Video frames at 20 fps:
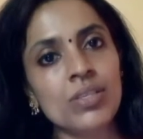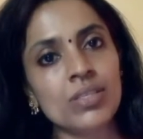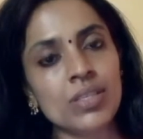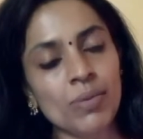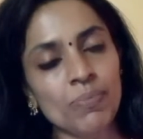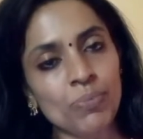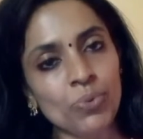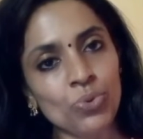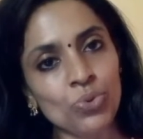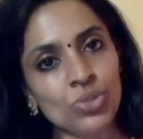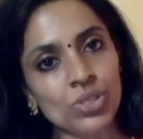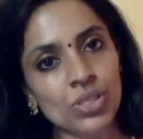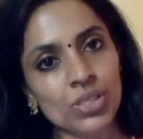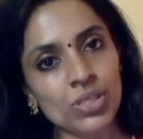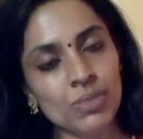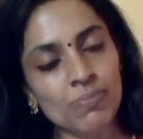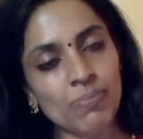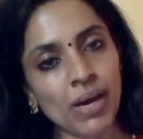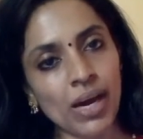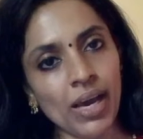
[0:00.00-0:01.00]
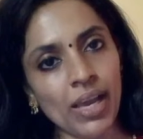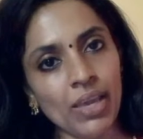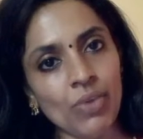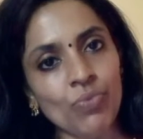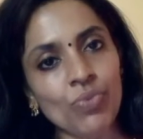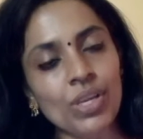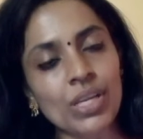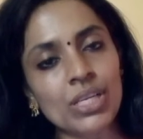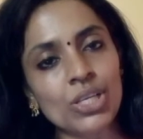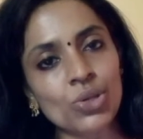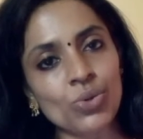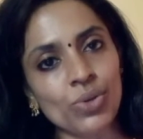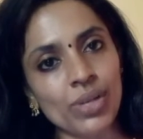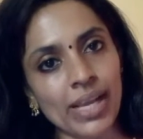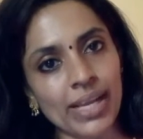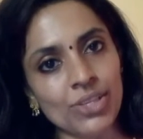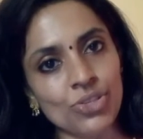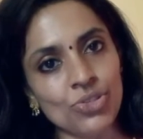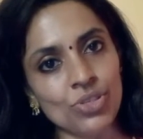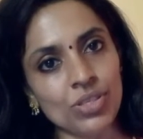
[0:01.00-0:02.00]
supported by video
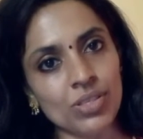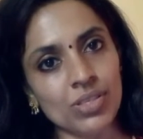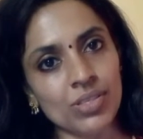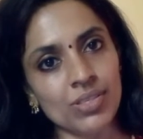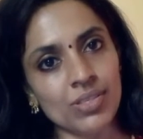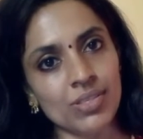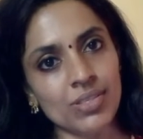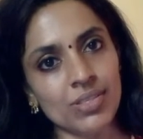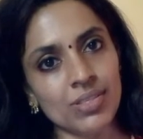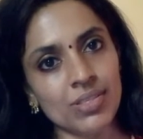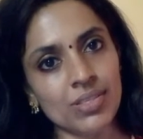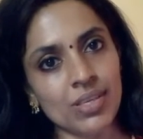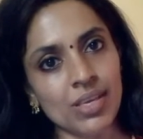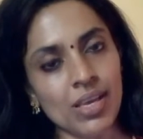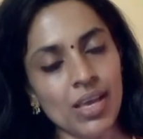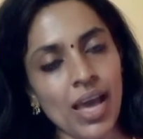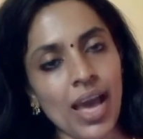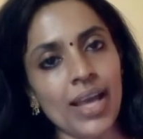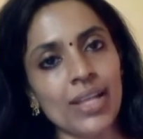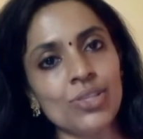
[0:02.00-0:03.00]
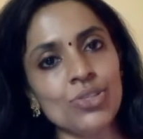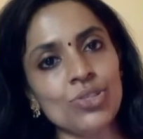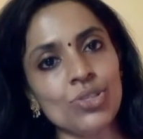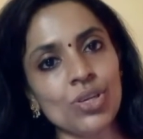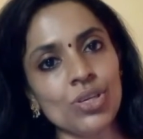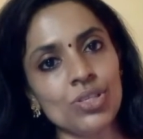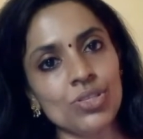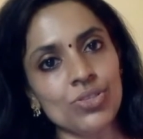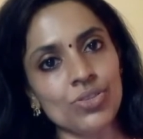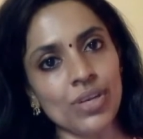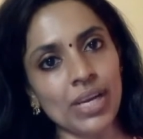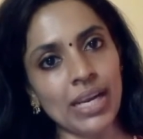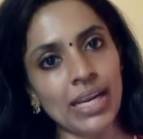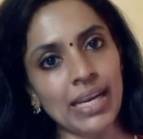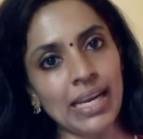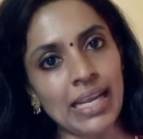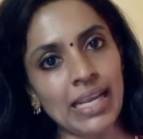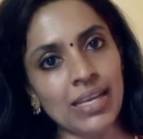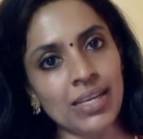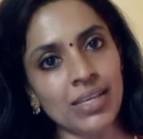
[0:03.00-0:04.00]
lectures, hands-on
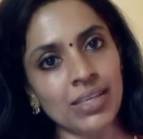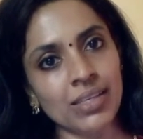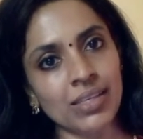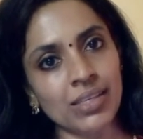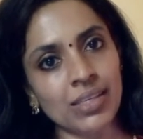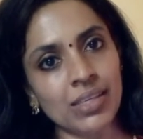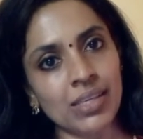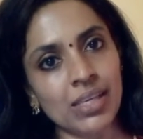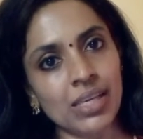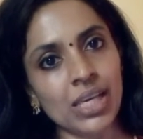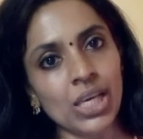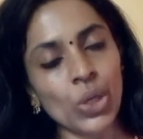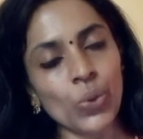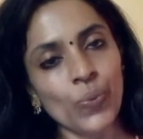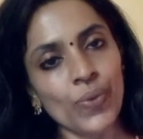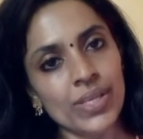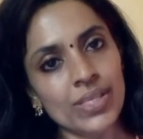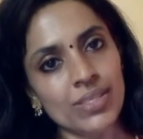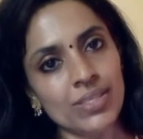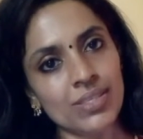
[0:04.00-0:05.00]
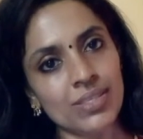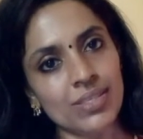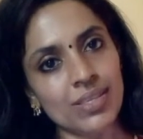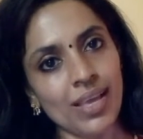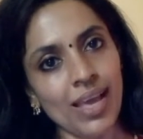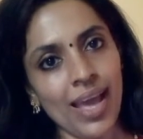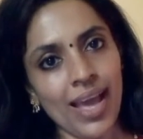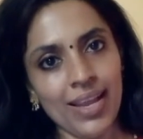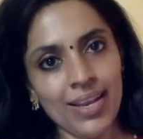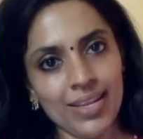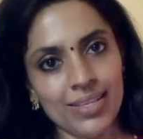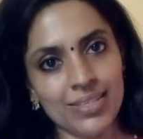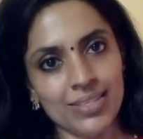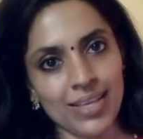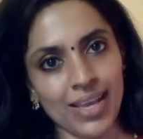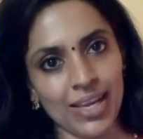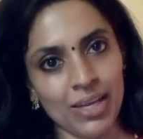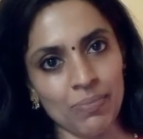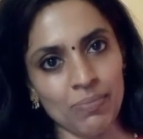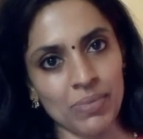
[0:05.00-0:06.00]
training, quiz and
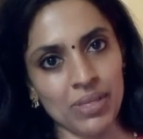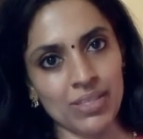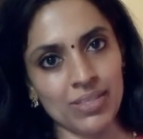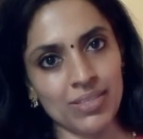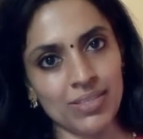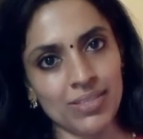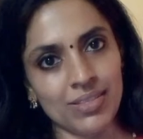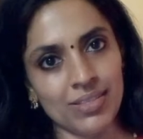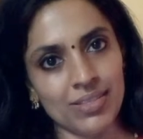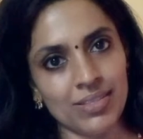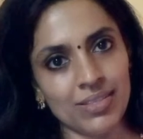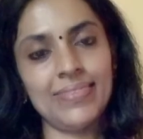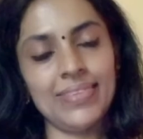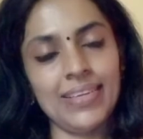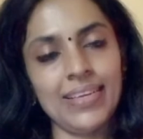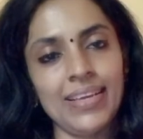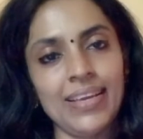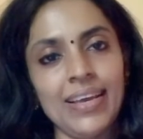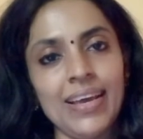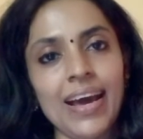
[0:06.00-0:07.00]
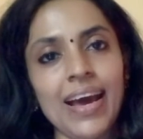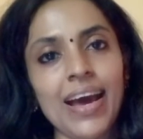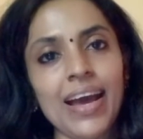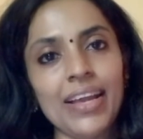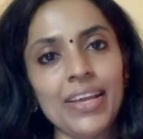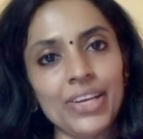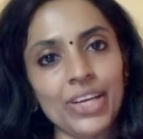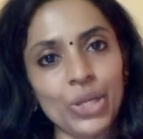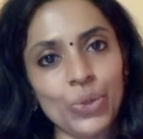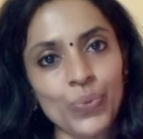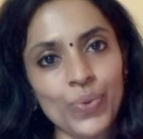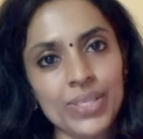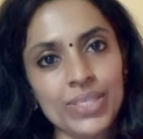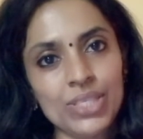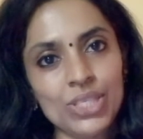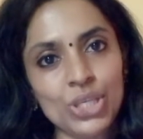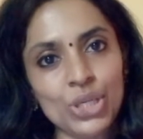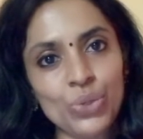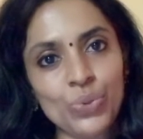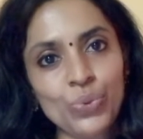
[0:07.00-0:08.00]
assignments. I
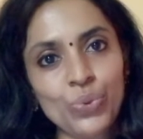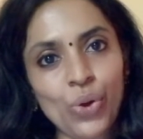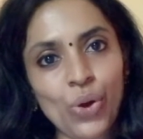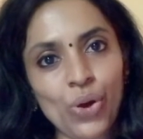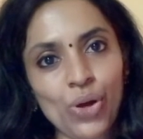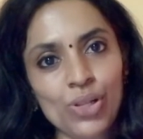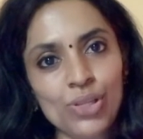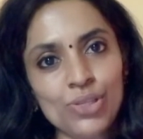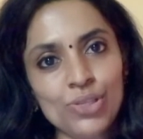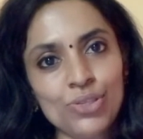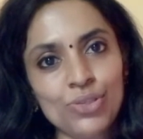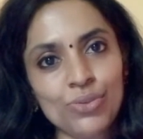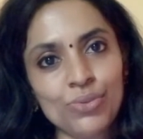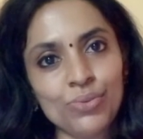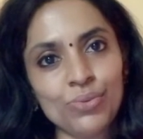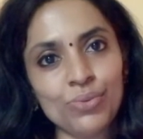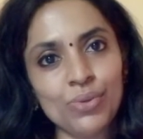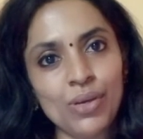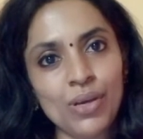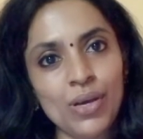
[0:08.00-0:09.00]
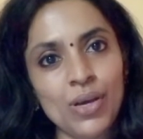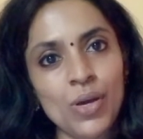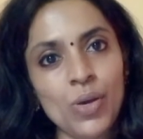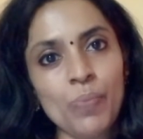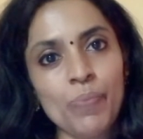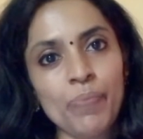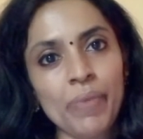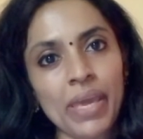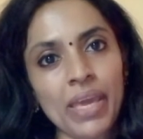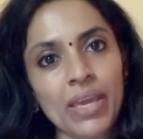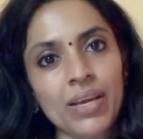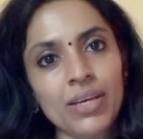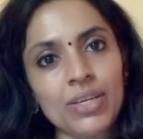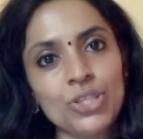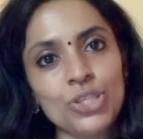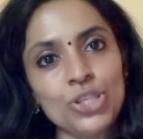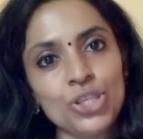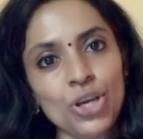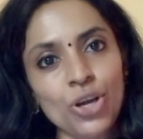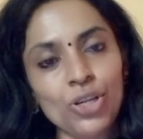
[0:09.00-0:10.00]
request you all to make a
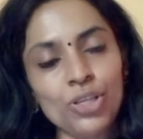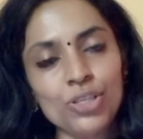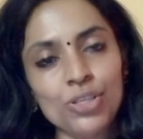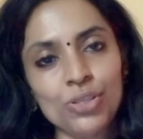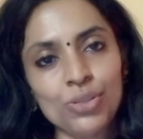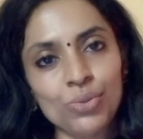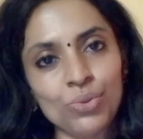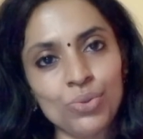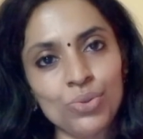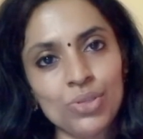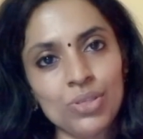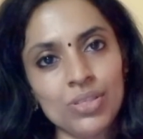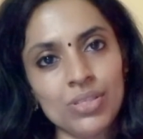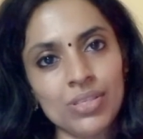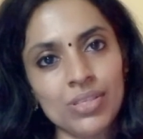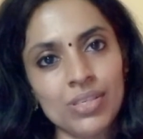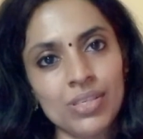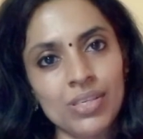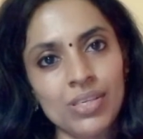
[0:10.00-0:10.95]
short note